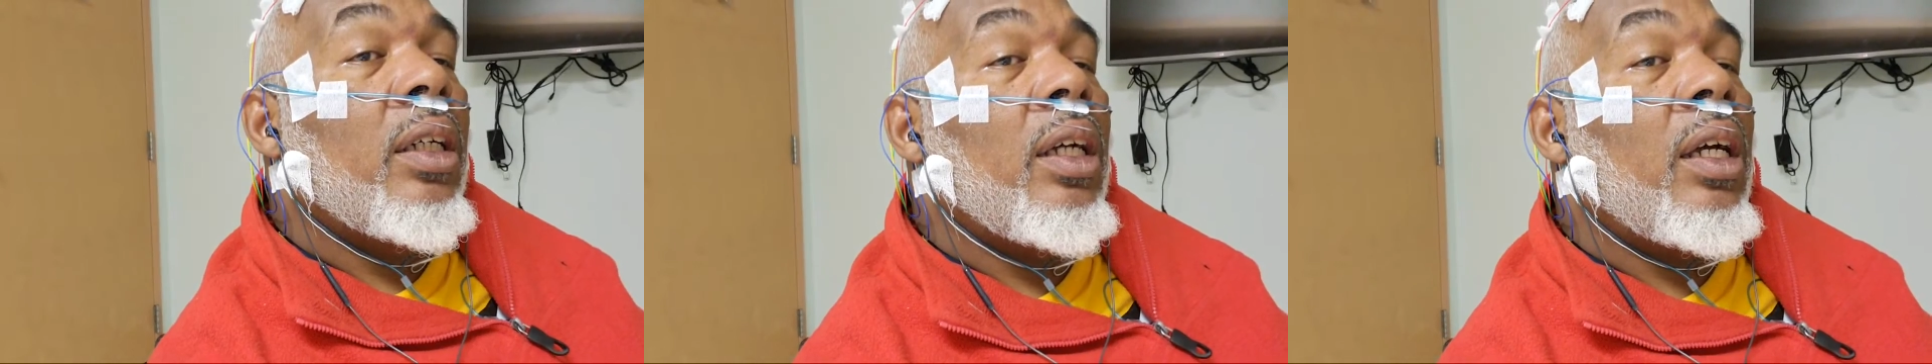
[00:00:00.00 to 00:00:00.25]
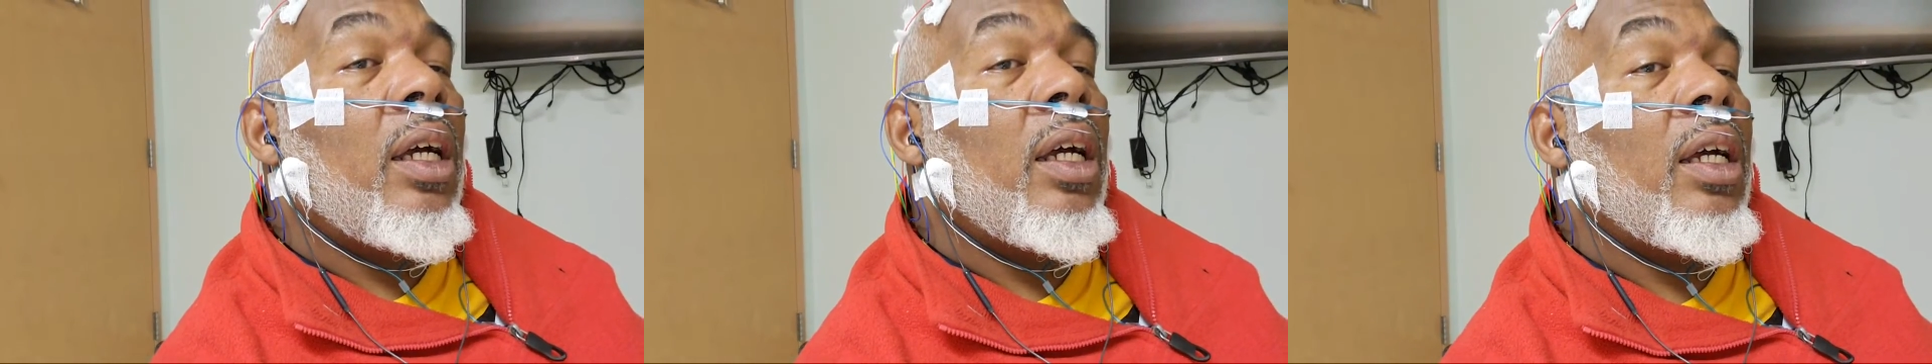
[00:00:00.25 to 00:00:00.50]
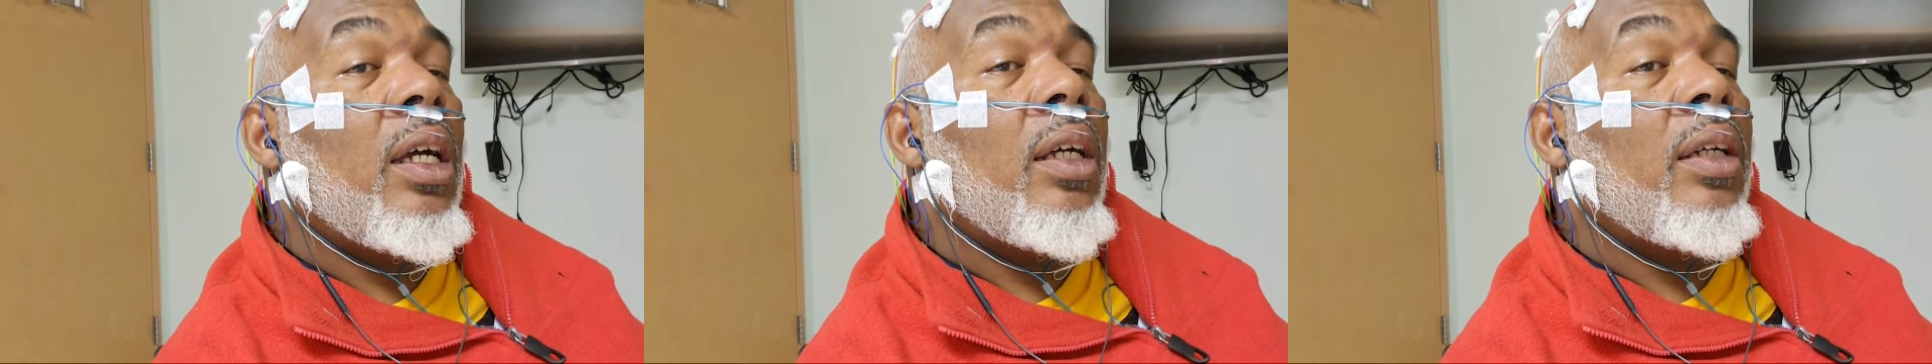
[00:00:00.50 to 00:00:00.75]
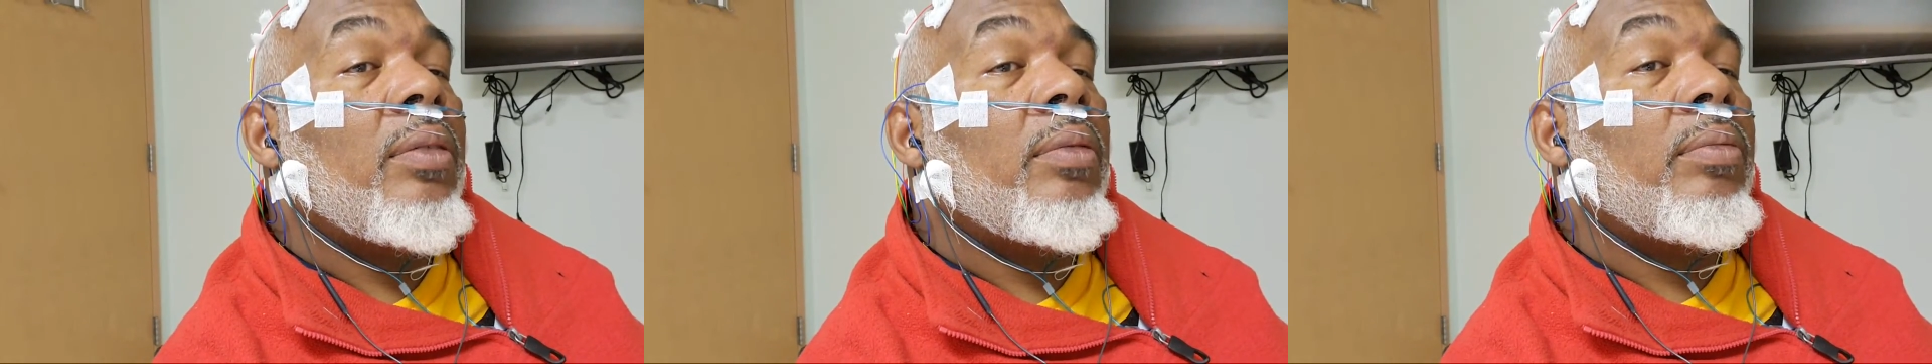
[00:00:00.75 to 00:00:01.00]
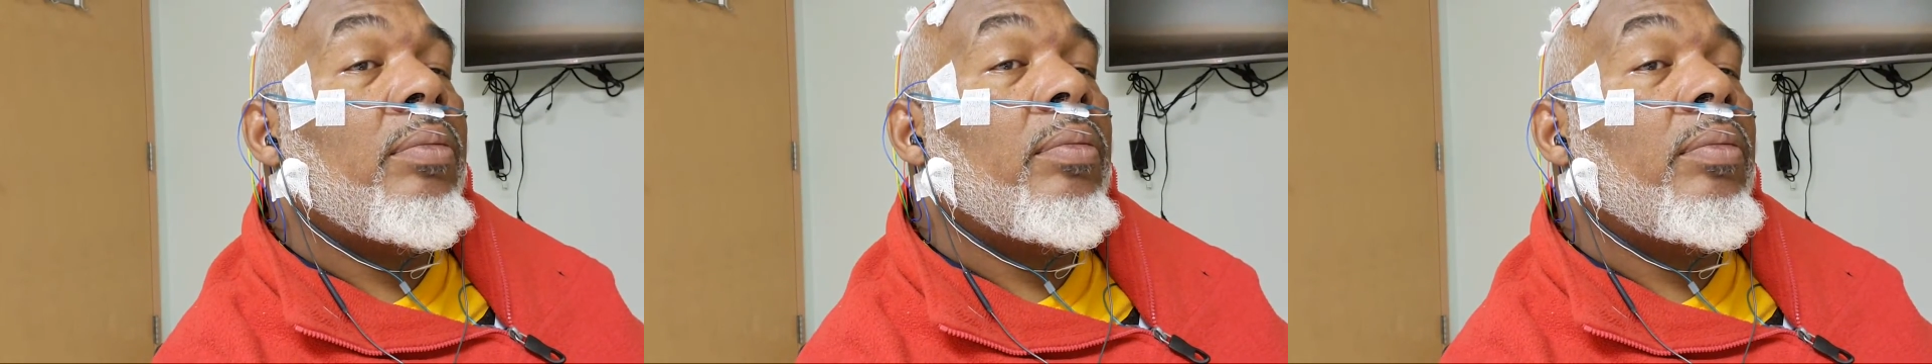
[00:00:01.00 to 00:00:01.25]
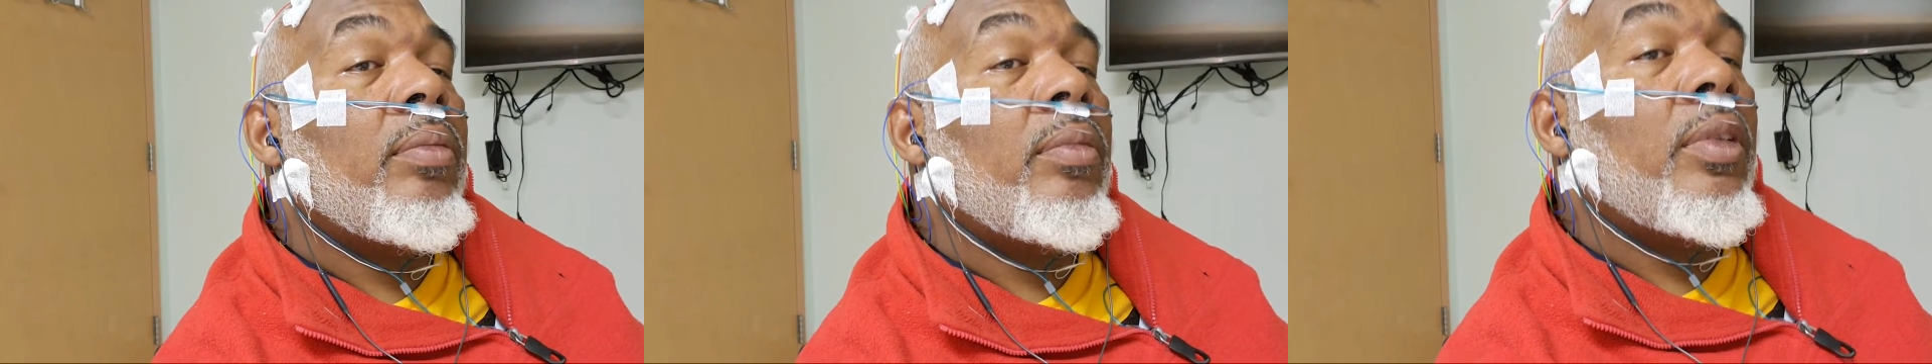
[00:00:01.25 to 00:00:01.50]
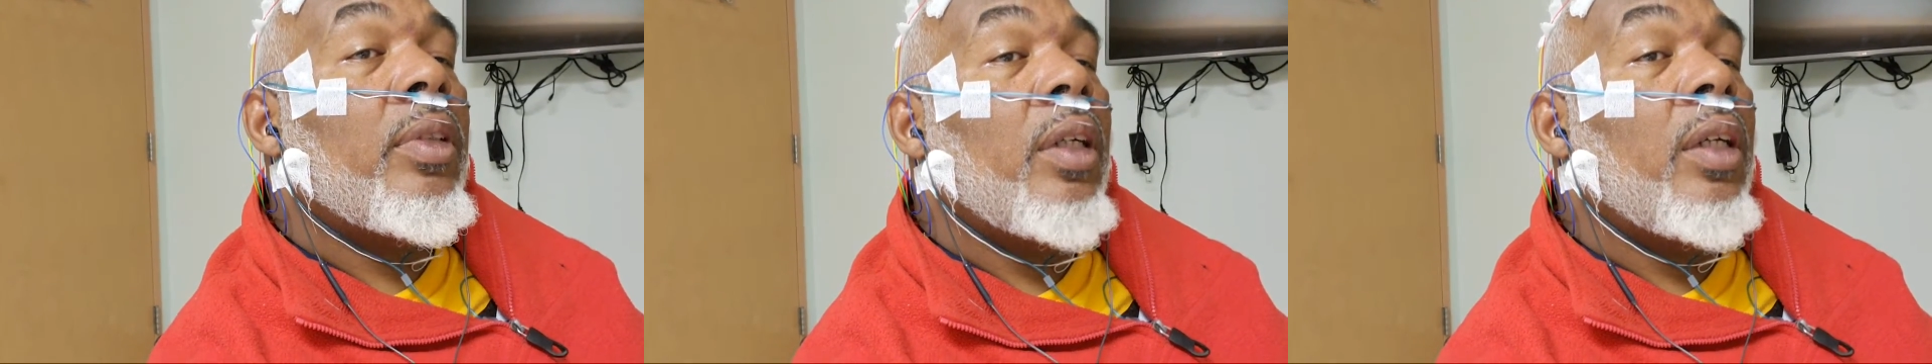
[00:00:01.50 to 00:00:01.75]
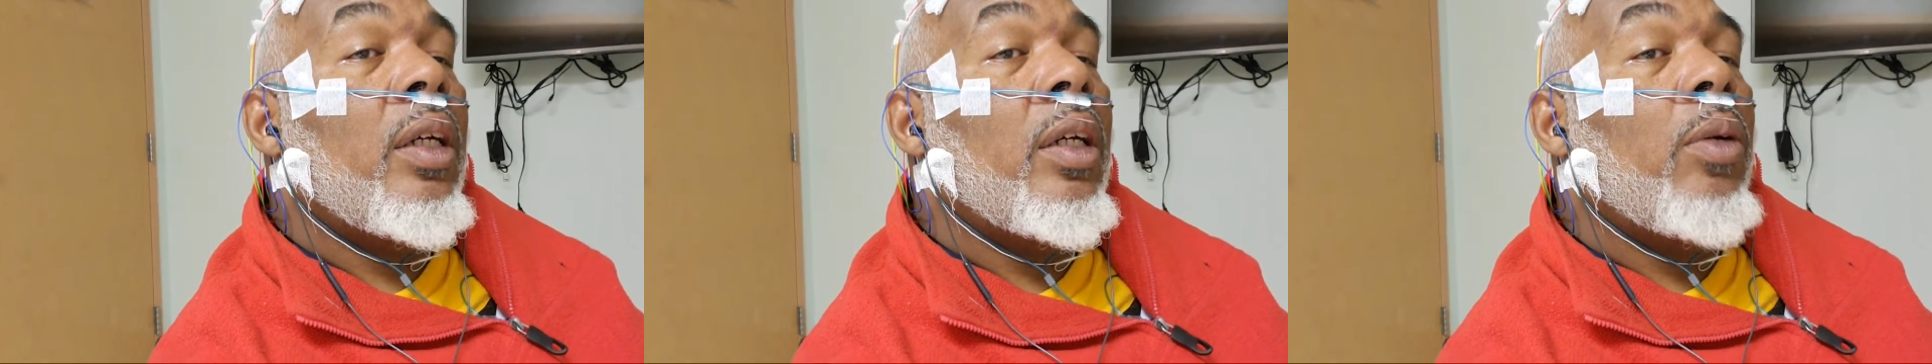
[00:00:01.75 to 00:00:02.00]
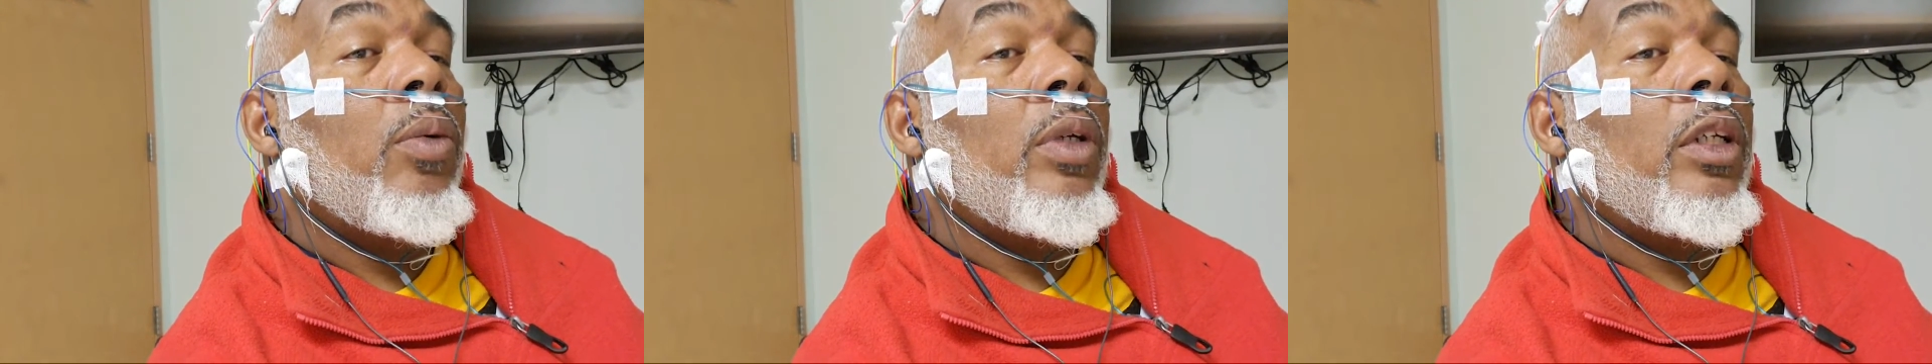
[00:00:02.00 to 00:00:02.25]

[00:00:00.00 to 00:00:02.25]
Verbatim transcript: Uh, when